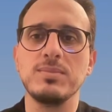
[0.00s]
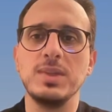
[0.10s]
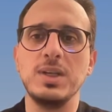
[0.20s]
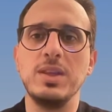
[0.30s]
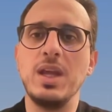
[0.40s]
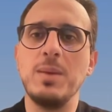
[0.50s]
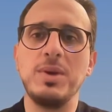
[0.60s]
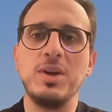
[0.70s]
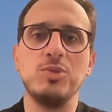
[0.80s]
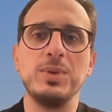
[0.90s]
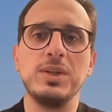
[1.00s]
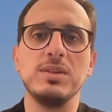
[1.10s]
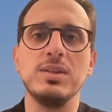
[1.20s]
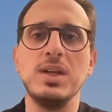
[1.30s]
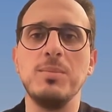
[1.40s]
and the app aspect.
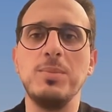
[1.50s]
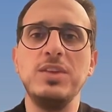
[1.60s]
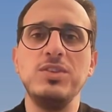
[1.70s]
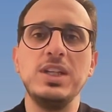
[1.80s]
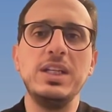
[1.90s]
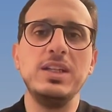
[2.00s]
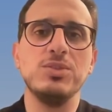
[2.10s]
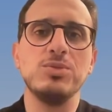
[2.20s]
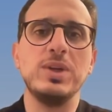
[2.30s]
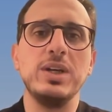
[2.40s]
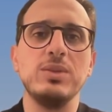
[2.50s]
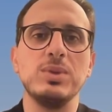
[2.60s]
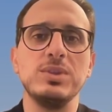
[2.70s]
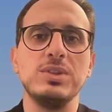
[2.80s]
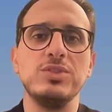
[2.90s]
Basically, it's trying to
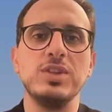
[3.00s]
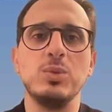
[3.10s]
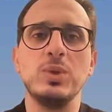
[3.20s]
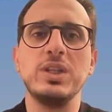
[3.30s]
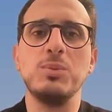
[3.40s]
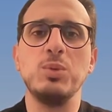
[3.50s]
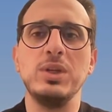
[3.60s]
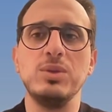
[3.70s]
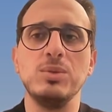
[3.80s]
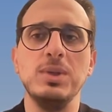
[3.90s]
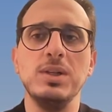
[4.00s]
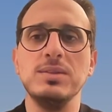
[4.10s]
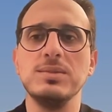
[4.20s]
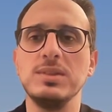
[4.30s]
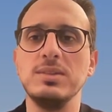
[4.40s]
understand what I'm willing to build
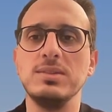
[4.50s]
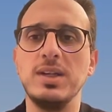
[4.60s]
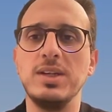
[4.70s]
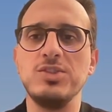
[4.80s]
and